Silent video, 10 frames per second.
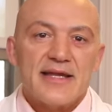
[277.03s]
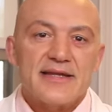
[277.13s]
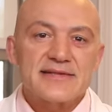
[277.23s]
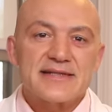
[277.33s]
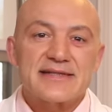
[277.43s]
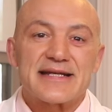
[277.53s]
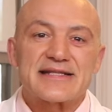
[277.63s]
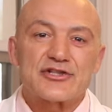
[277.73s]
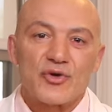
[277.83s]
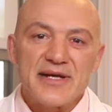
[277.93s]
This is
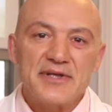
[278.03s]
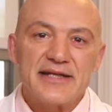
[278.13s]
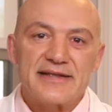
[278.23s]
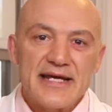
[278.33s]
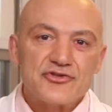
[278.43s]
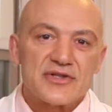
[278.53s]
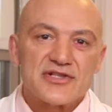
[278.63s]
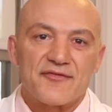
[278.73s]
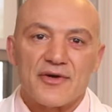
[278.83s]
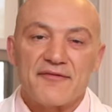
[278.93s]
extremely
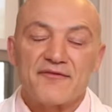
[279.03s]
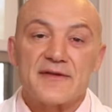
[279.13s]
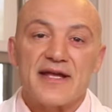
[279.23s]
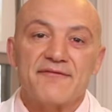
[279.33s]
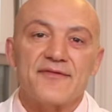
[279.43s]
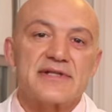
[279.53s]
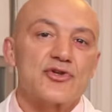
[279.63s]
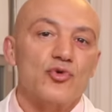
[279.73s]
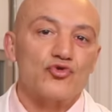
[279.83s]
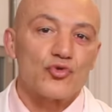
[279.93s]
dangerous for inf infants
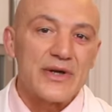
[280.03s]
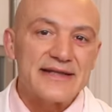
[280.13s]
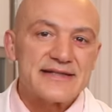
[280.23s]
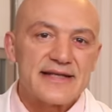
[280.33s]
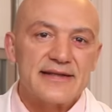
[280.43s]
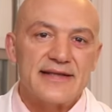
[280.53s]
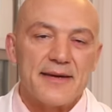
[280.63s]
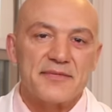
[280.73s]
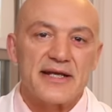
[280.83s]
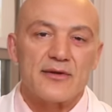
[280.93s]
who drink this
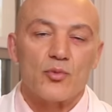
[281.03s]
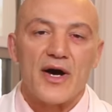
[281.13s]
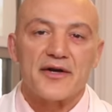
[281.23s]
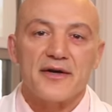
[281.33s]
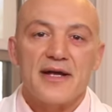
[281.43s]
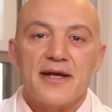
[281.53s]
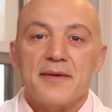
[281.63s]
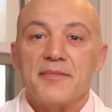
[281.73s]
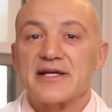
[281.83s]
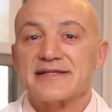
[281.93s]
contaminated water
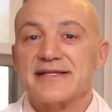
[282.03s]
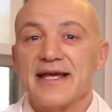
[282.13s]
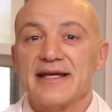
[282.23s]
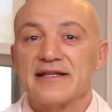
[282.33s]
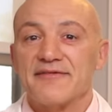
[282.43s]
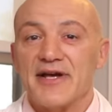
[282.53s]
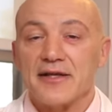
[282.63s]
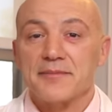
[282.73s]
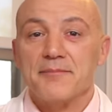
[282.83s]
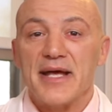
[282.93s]
because they can
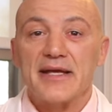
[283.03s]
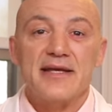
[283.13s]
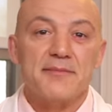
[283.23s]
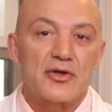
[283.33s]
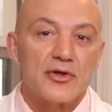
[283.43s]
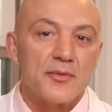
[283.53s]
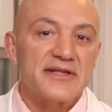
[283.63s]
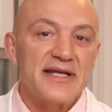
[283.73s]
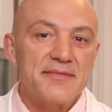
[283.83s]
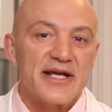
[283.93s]
develop
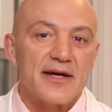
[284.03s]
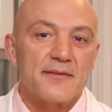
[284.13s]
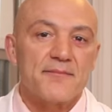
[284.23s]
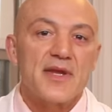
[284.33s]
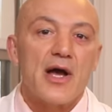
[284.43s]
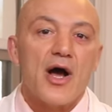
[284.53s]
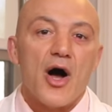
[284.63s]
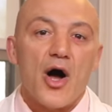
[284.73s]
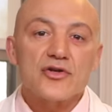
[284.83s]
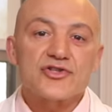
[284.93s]
hemoglobinemia,
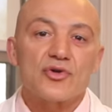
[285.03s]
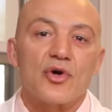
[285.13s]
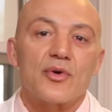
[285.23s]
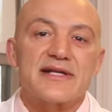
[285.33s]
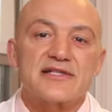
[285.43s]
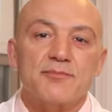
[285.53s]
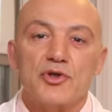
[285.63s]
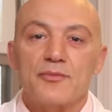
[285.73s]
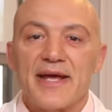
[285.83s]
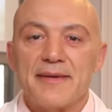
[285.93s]
also known as
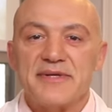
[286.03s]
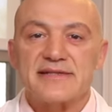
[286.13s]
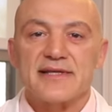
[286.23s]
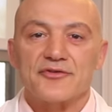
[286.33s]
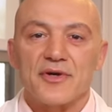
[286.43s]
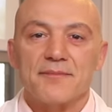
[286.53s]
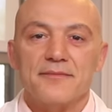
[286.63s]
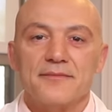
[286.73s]
blue baby syndrome.